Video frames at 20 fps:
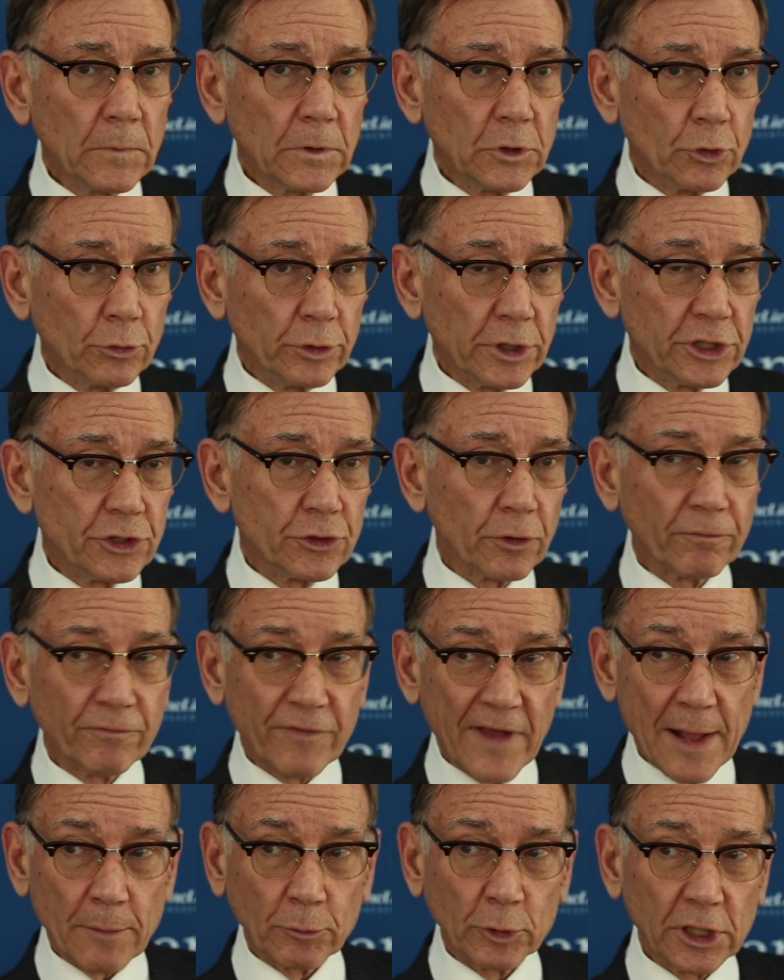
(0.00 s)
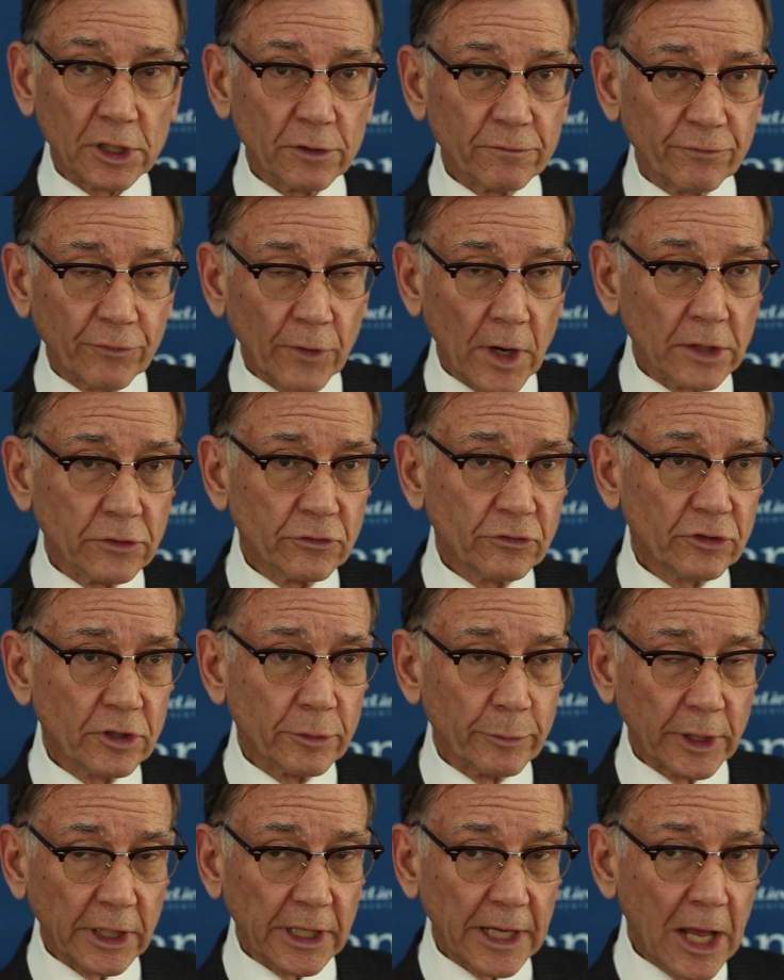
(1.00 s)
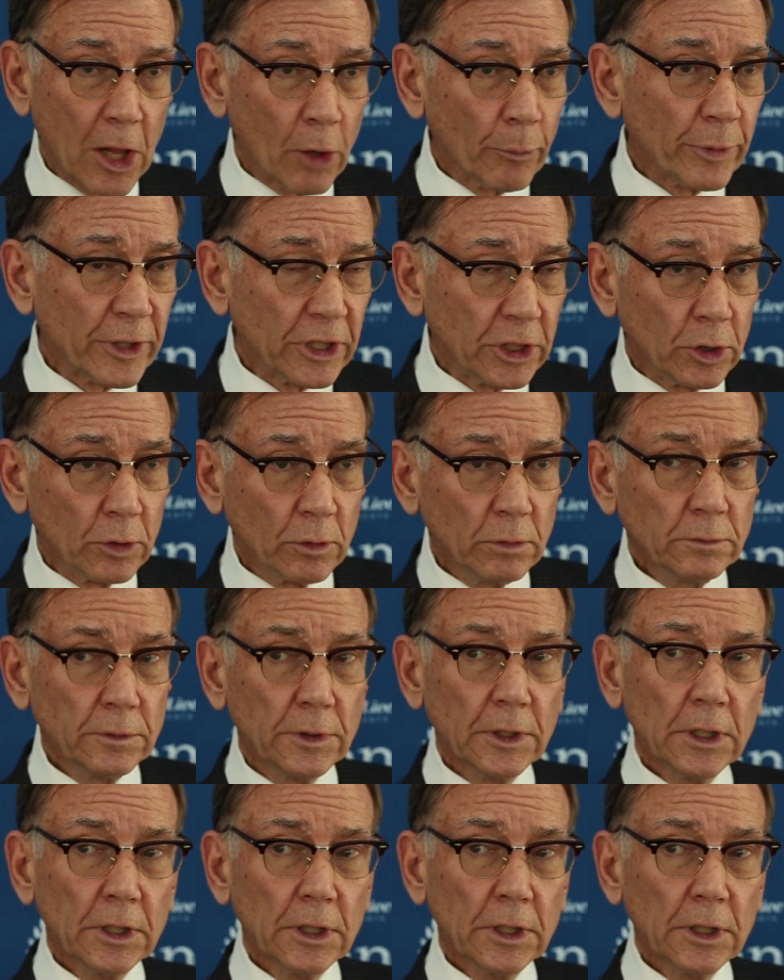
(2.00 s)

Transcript: You need your family and friends to be helping you.